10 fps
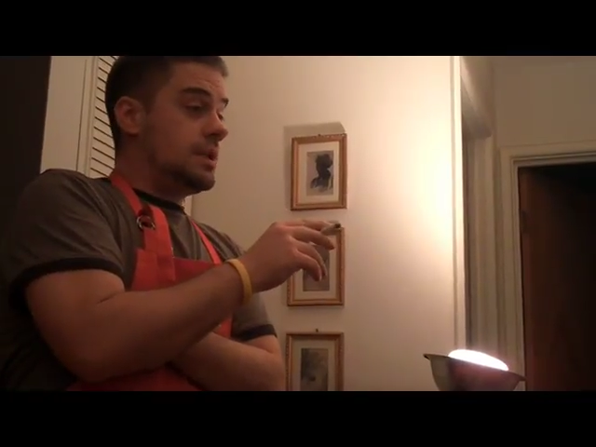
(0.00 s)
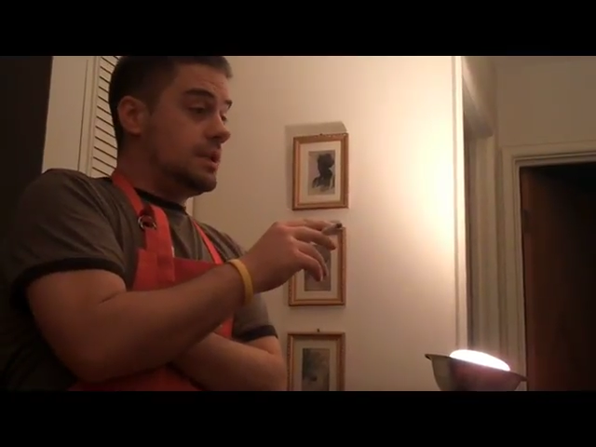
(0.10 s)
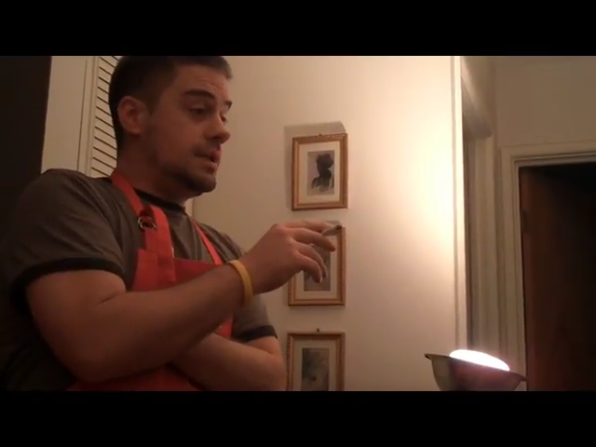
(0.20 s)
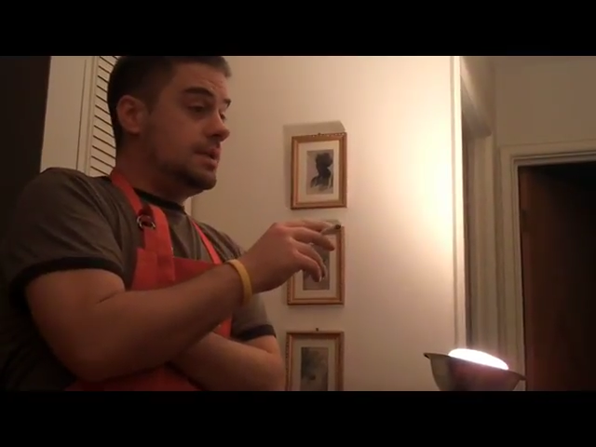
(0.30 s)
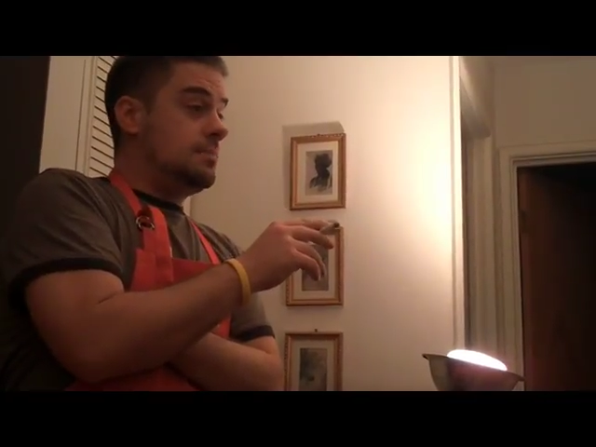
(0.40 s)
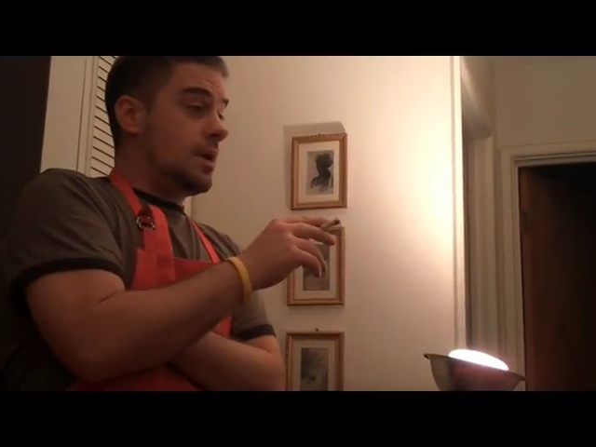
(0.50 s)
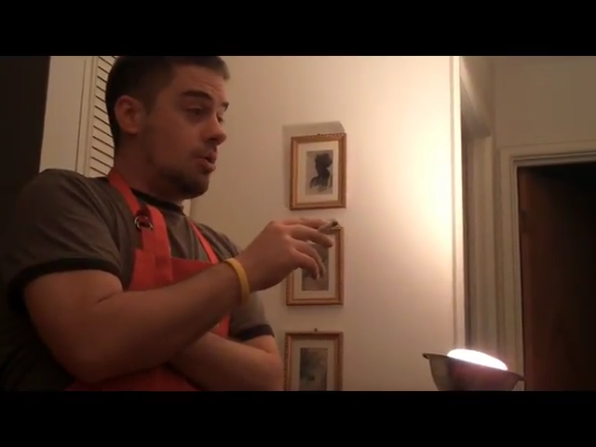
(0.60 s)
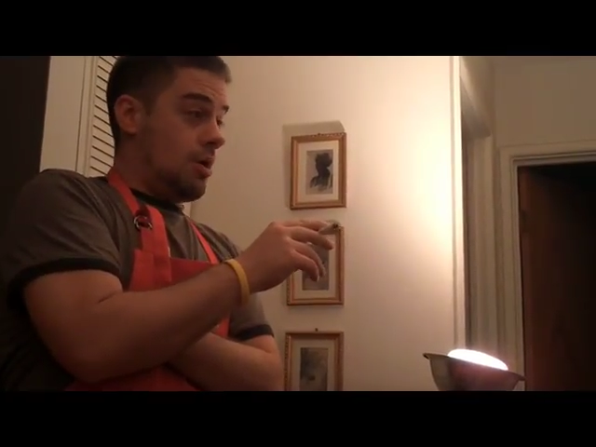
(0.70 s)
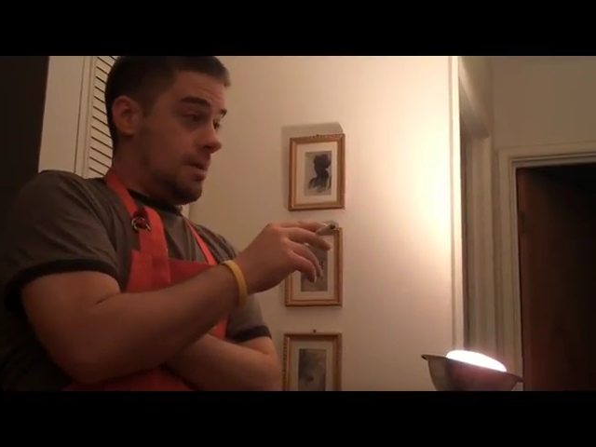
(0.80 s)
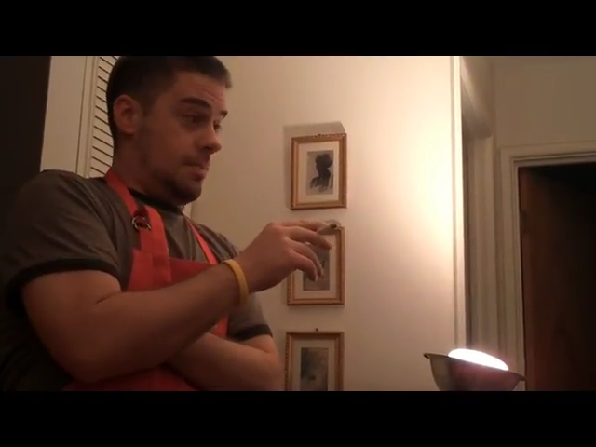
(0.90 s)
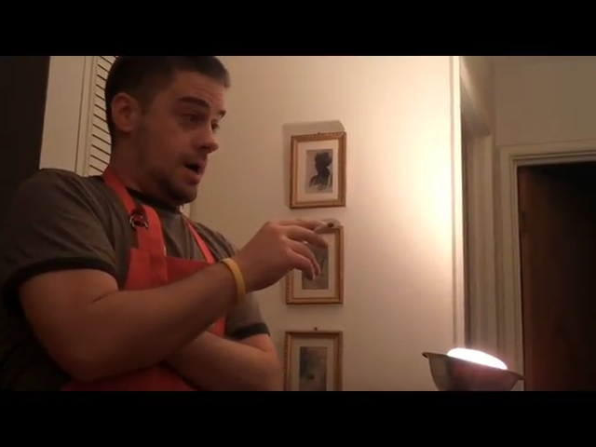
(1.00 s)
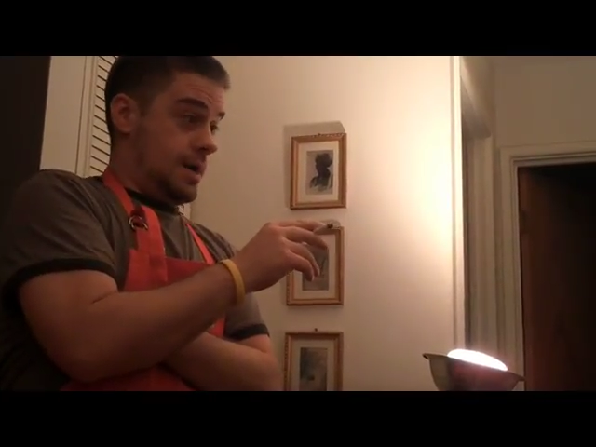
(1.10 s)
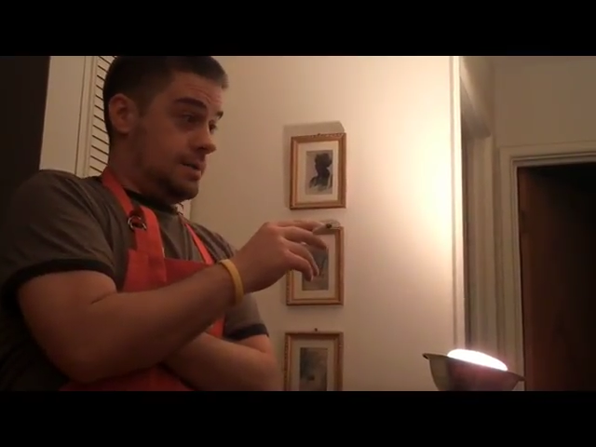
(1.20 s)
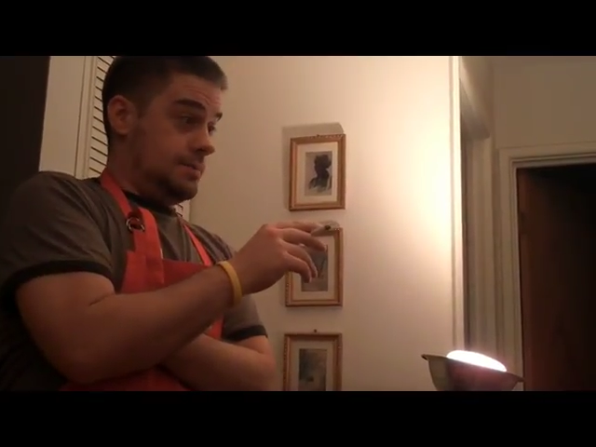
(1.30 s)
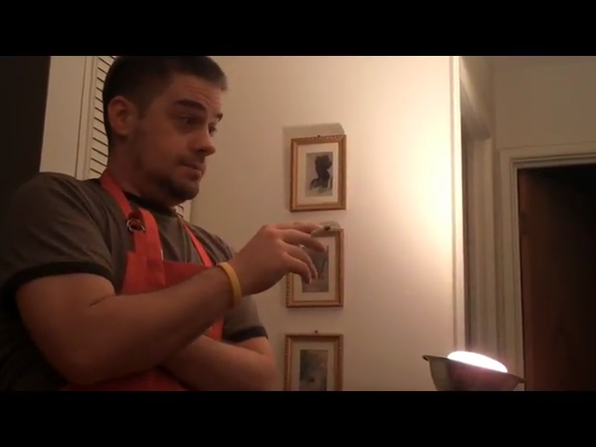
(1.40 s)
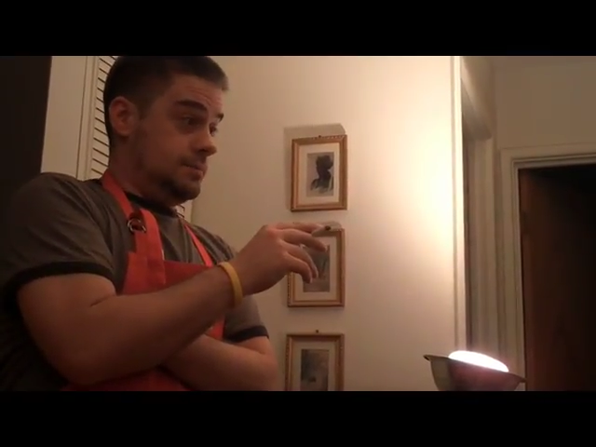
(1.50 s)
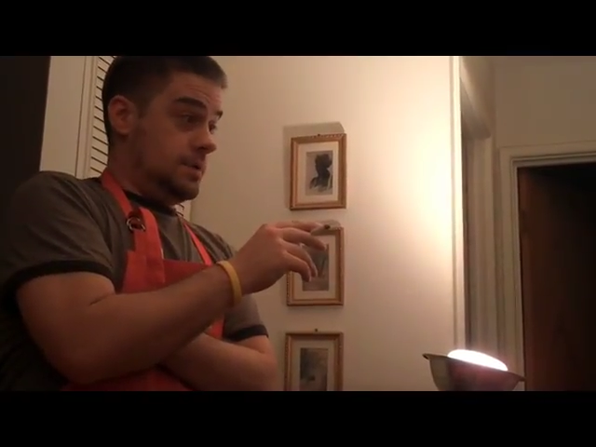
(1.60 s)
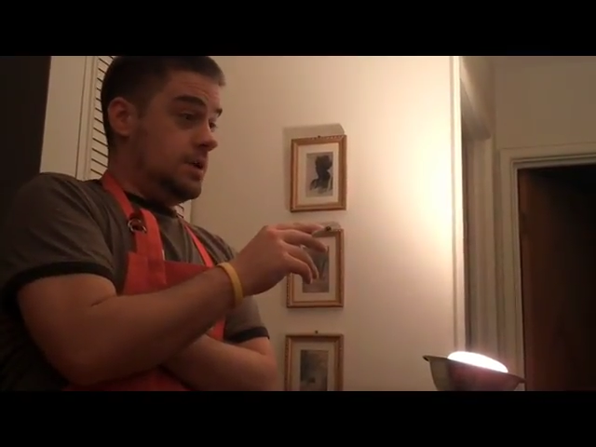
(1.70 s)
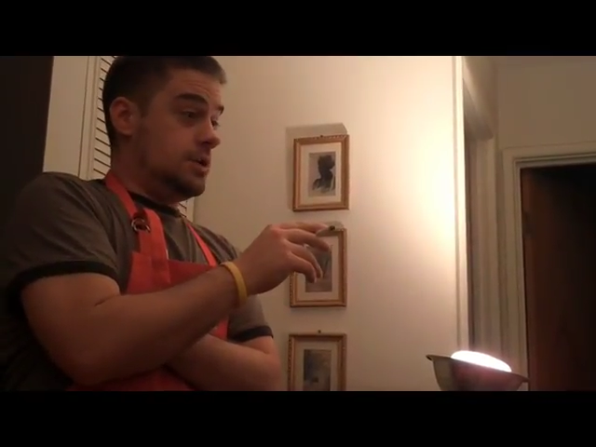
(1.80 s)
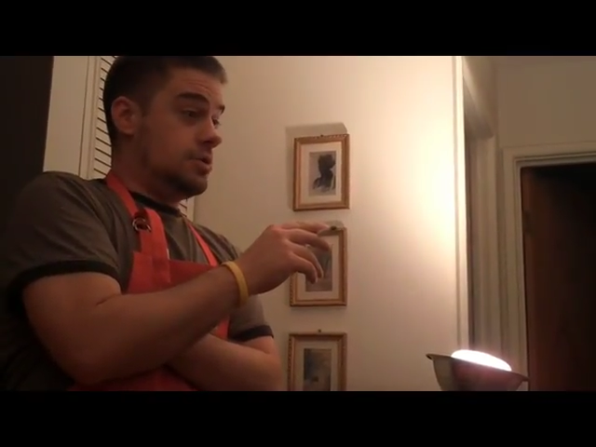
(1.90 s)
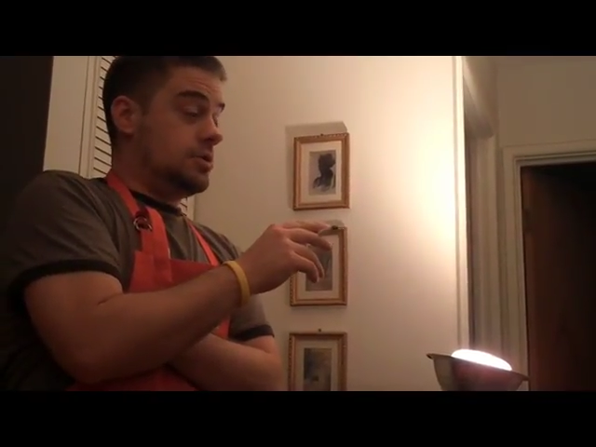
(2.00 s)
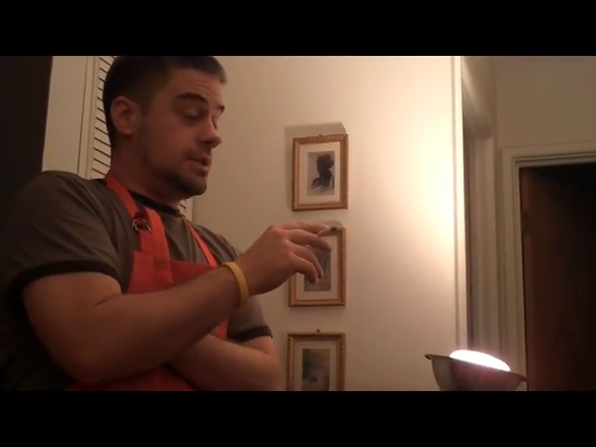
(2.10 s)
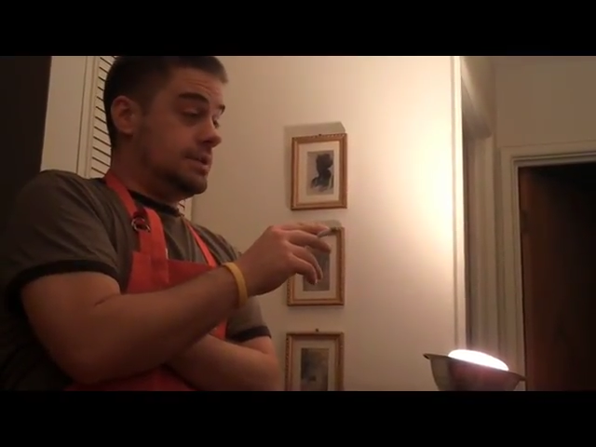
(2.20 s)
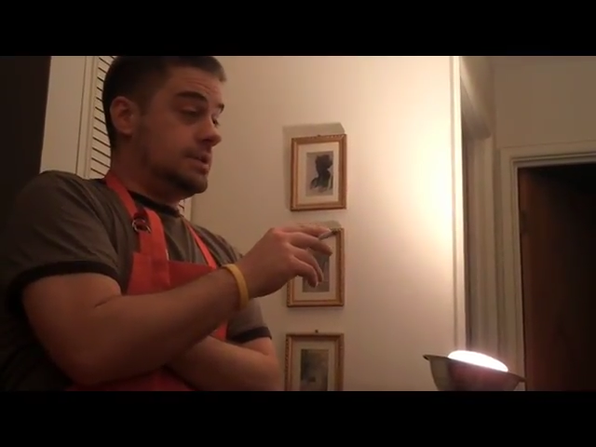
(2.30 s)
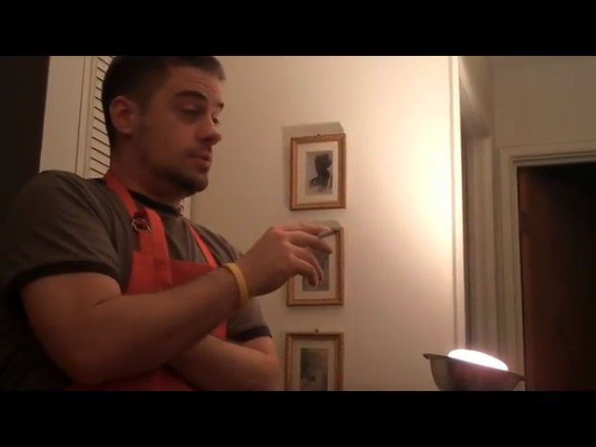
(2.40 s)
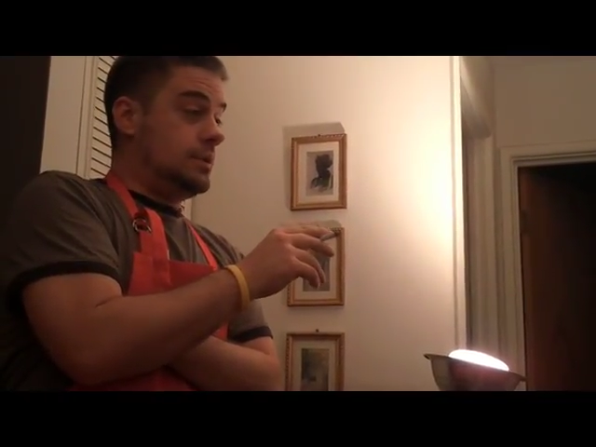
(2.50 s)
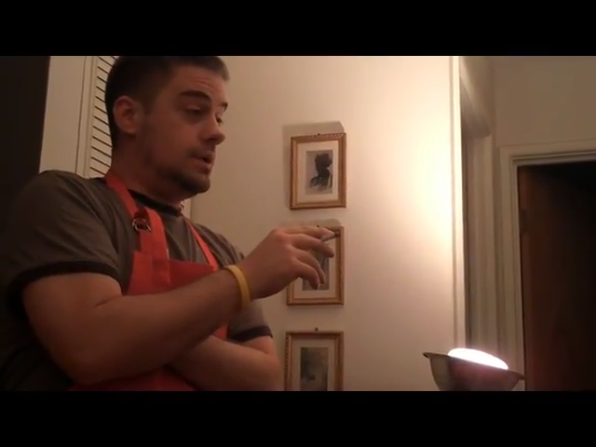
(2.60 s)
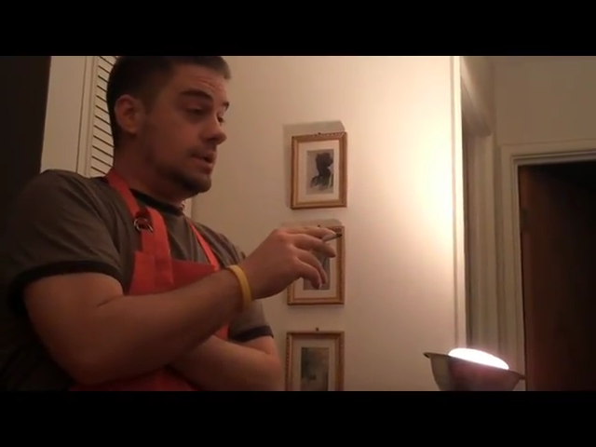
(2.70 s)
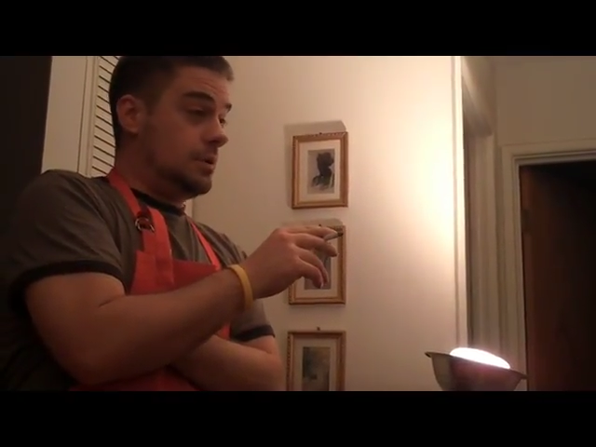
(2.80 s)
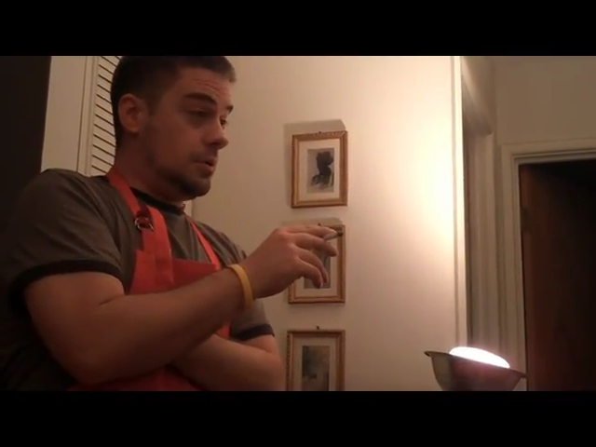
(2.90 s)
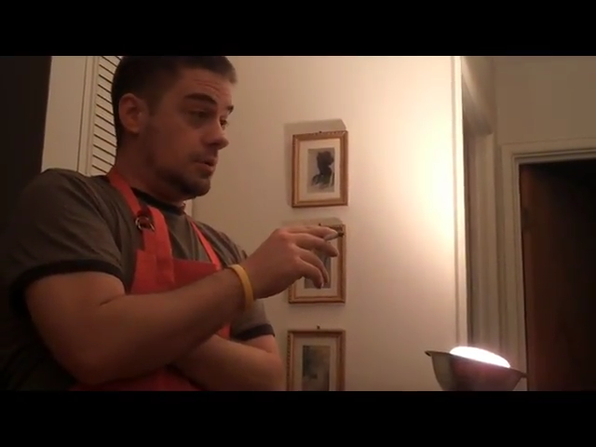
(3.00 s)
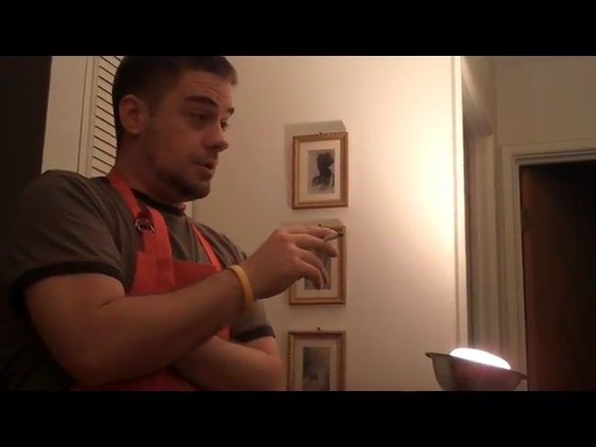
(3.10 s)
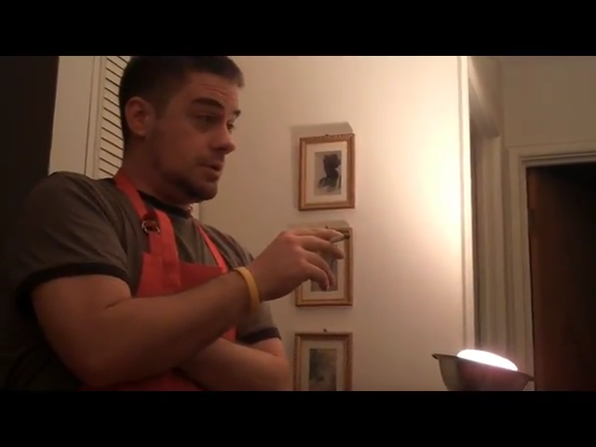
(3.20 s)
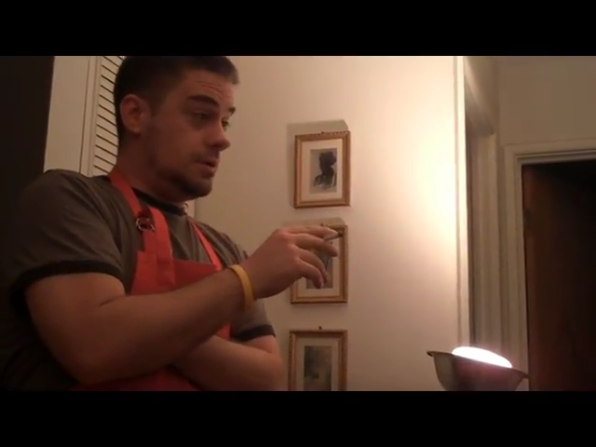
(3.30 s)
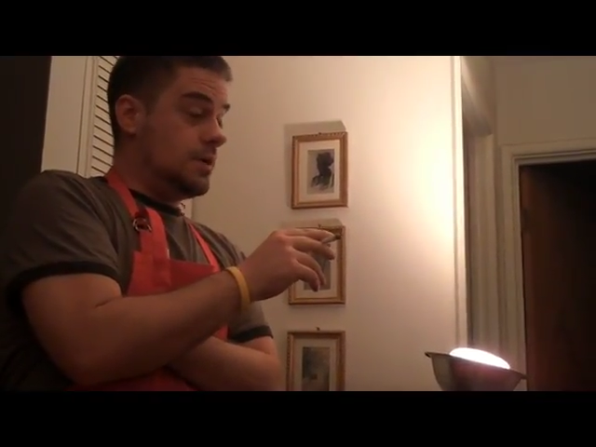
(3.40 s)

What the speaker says: clean my crock pot. You're going to clean it really good.